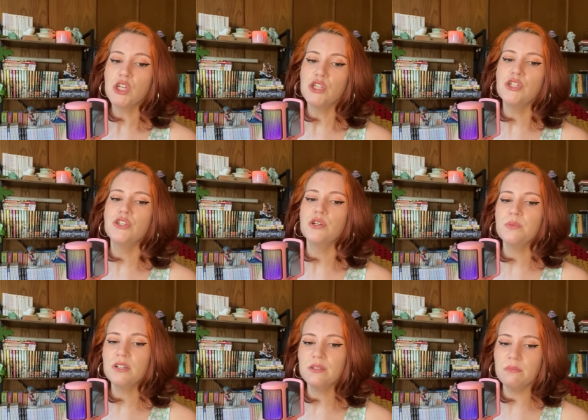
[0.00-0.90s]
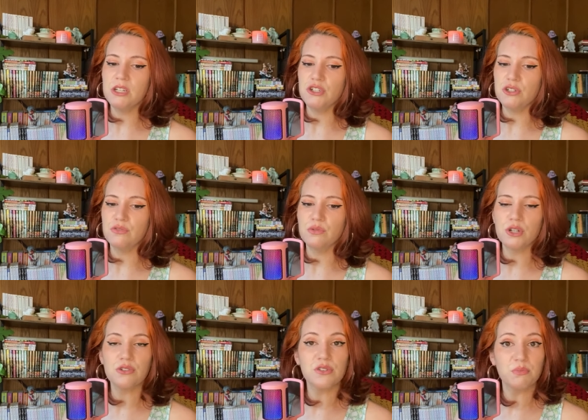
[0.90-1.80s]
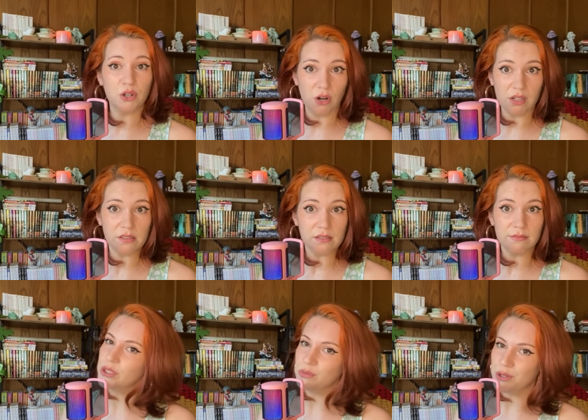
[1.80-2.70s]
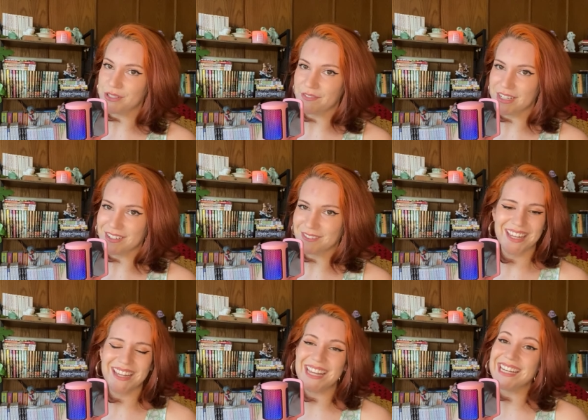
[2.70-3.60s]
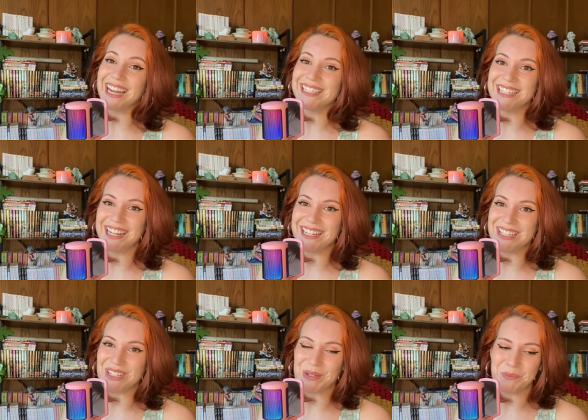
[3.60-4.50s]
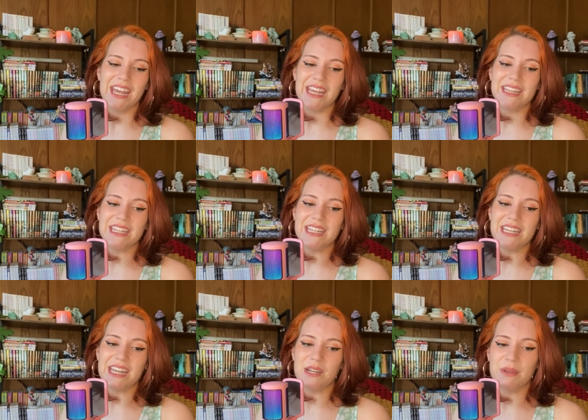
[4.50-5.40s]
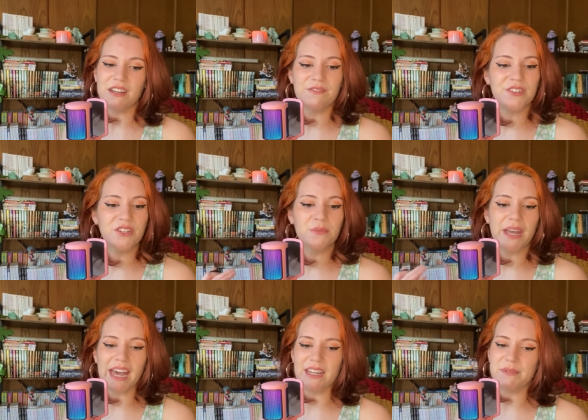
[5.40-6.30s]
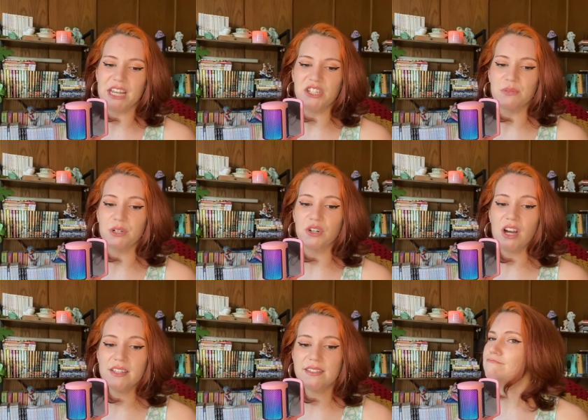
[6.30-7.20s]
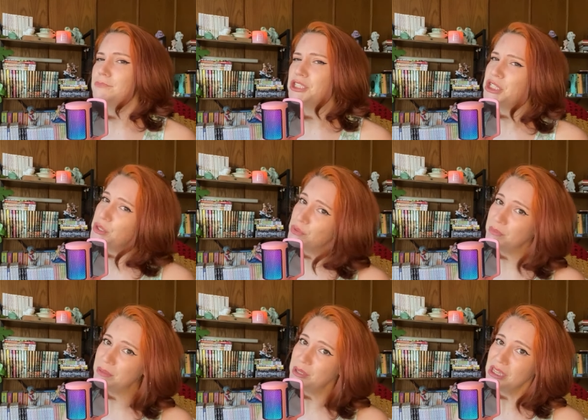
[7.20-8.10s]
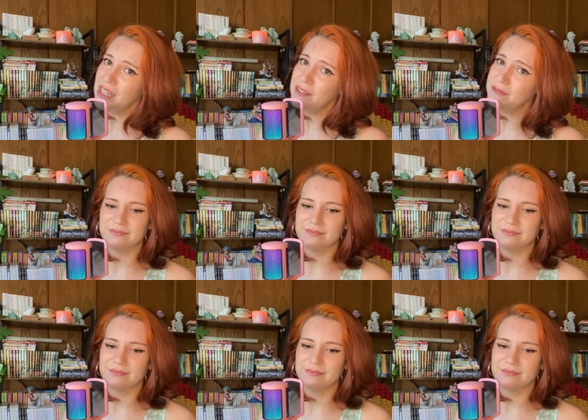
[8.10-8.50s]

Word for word: Super Dimension Fortress Macross, really rolls off the tongue, in nineteen eighty-two. And the animated film adaptation Macross, Do You Remember Love?